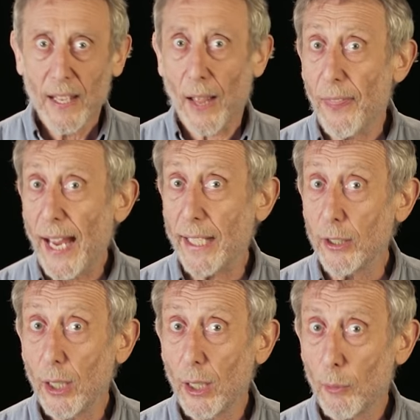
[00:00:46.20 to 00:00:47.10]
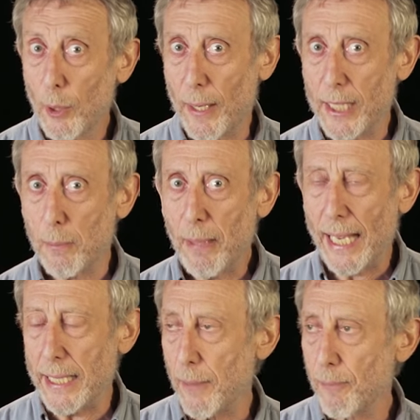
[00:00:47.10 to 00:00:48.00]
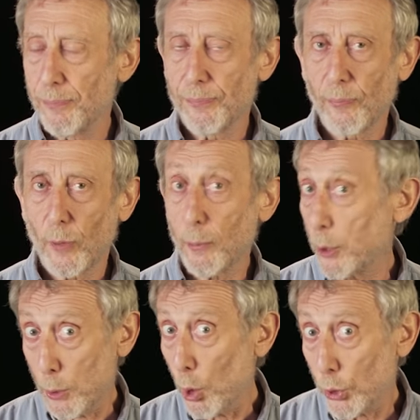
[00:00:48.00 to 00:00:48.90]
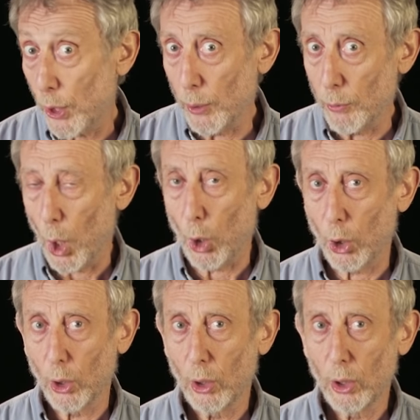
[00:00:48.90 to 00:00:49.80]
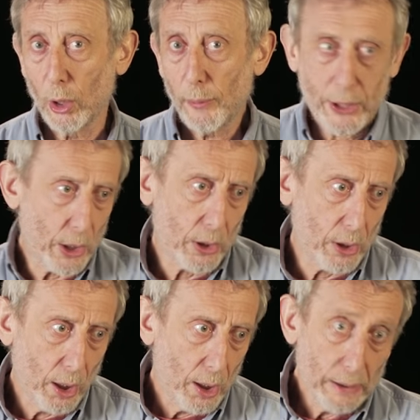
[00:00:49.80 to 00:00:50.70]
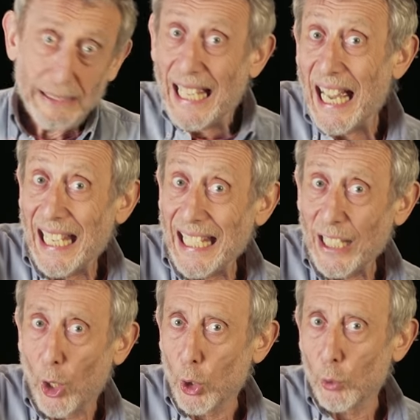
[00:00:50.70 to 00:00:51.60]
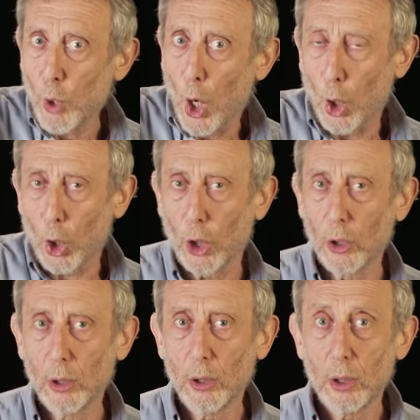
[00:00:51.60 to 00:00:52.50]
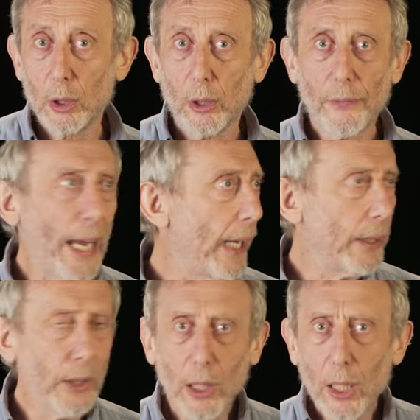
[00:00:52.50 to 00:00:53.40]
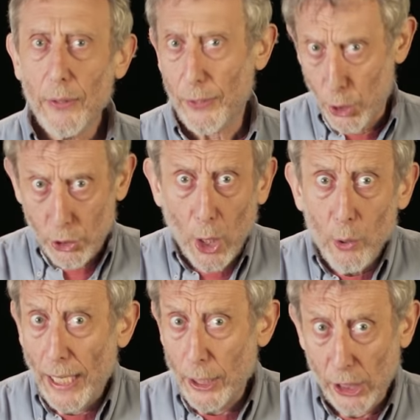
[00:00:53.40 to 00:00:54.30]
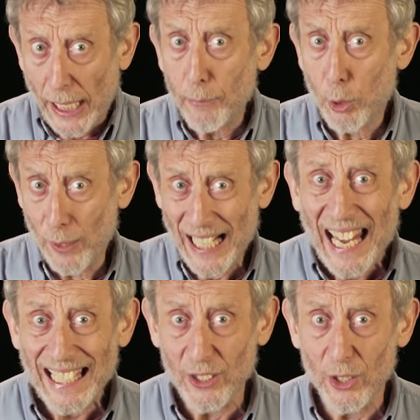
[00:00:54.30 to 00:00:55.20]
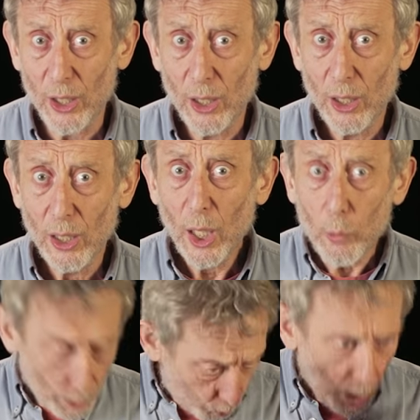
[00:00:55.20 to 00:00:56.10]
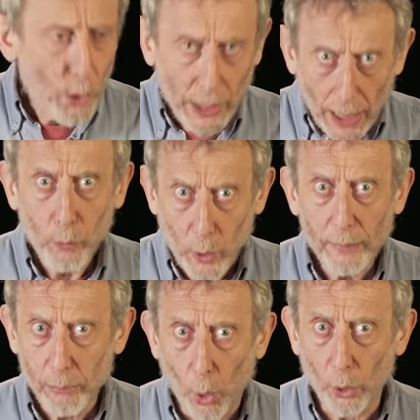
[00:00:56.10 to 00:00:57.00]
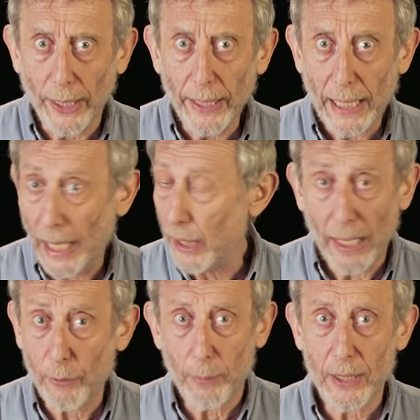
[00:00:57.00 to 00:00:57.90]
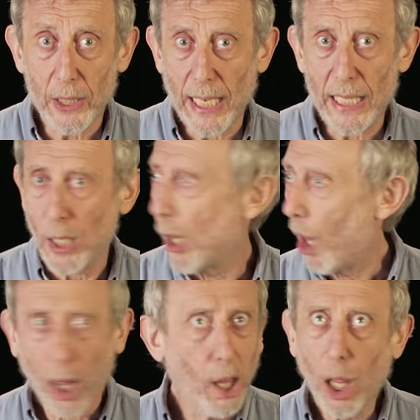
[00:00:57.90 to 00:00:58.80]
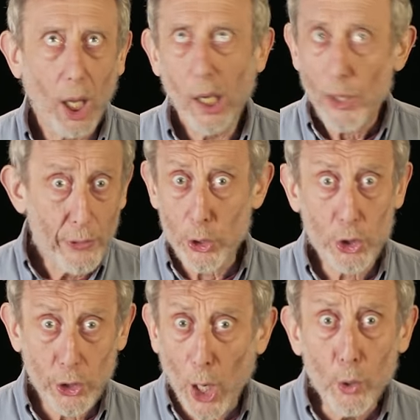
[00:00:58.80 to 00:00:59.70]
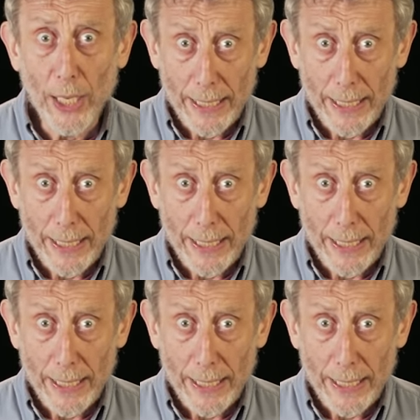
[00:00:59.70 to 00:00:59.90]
And then we went to bed, which was also a rock. We just lay on a rock. Then the Stone Age came to an end. We woke up one morning and everyone said, "The Stone